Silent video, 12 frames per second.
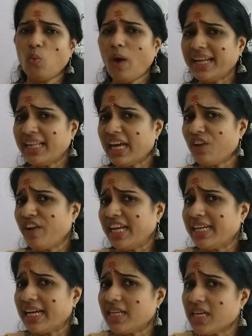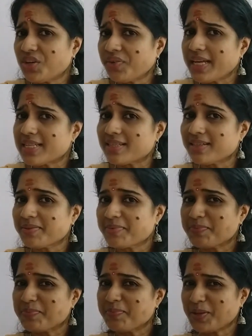Why their weight get increased?
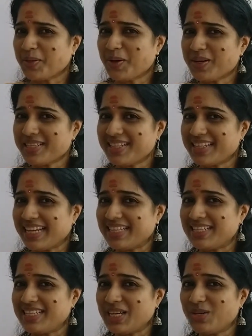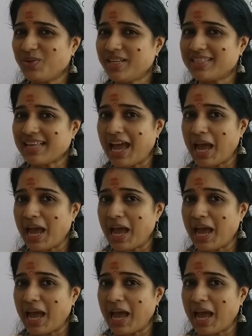Because they stick to this